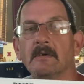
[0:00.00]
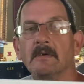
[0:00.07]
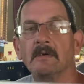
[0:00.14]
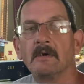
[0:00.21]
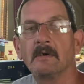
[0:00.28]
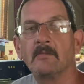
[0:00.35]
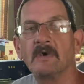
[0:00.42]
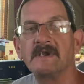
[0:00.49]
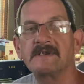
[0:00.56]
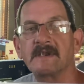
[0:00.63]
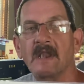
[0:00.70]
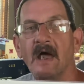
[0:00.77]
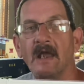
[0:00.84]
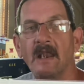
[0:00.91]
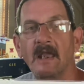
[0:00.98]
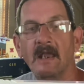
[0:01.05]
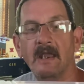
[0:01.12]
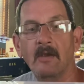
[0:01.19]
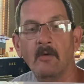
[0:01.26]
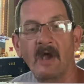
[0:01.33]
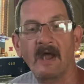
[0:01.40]
Uh, Weezy and I
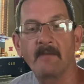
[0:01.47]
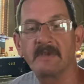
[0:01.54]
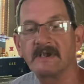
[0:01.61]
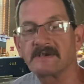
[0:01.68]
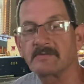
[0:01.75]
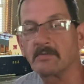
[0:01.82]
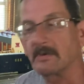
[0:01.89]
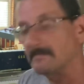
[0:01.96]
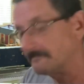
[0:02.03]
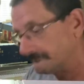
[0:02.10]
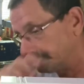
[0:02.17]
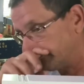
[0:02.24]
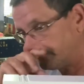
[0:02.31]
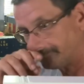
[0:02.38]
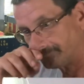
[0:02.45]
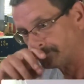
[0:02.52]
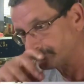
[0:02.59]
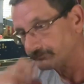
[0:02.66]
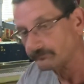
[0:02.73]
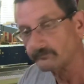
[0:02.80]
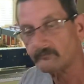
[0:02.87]
like, grabbed this one.
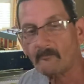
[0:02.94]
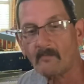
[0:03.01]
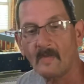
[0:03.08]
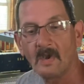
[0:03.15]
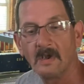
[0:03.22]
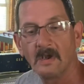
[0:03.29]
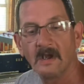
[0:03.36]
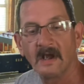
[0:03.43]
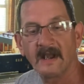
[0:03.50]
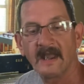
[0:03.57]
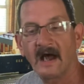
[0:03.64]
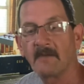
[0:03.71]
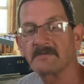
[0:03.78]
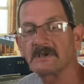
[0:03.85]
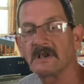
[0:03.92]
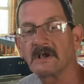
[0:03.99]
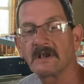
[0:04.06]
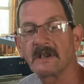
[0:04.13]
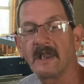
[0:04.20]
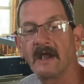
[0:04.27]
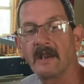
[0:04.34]
A guy was
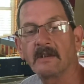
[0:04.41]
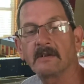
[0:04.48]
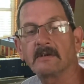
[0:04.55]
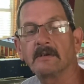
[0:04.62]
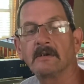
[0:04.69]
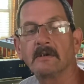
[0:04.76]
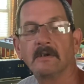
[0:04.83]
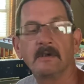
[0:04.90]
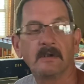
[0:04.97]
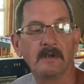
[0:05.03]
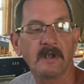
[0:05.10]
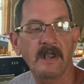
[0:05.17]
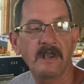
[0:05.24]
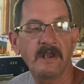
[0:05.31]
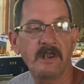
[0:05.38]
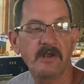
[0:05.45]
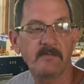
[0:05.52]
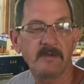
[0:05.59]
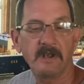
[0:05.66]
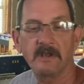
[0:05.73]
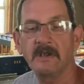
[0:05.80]
looking at it. He knew
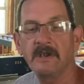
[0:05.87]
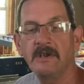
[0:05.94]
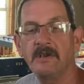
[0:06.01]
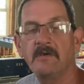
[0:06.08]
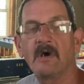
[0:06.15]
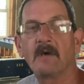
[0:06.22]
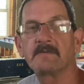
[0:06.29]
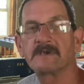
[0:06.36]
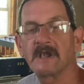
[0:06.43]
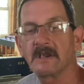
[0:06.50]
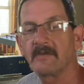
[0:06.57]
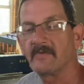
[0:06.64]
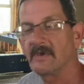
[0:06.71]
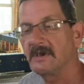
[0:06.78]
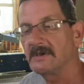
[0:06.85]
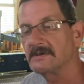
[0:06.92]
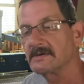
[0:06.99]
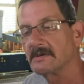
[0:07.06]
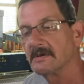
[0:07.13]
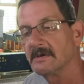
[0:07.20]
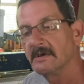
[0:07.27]
me. He knew I was into these.
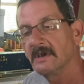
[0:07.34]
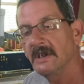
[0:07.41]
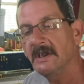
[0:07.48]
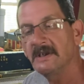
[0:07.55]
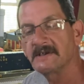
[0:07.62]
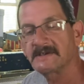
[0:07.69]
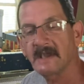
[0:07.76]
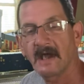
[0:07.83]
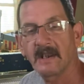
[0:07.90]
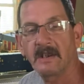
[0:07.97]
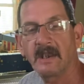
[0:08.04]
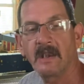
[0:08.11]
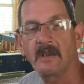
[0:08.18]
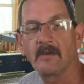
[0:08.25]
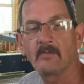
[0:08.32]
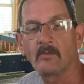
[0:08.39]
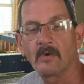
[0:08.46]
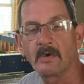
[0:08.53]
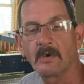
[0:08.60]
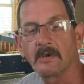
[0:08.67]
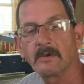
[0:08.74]
He decided he didn't
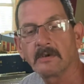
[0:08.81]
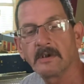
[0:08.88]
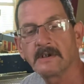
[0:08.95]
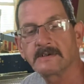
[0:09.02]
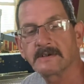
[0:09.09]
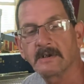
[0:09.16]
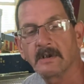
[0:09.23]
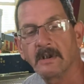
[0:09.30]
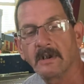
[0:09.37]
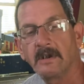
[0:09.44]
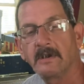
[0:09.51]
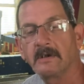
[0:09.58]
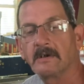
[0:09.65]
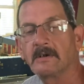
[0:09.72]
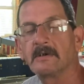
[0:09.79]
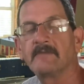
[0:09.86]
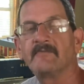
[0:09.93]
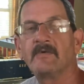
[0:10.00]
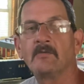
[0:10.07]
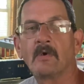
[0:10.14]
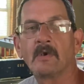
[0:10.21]
want it. He said, Eddie, uh,
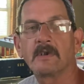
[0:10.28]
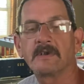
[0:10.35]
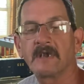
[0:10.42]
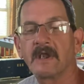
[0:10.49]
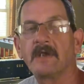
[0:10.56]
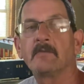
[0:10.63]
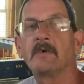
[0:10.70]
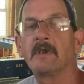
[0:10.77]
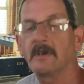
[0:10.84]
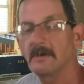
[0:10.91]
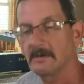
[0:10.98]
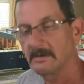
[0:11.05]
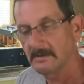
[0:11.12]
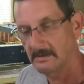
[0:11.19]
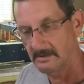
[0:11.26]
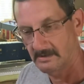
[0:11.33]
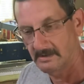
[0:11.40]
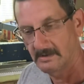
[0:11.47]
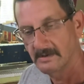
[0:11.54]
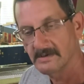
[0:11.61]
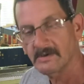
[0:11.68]
you want it, take it with you.
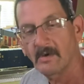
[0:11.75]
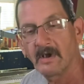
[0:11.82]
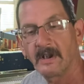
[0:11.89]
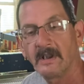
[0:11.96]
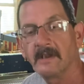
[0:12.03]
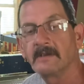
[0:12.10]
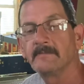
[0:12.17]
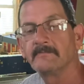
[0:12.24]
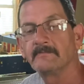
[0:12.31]
So I did.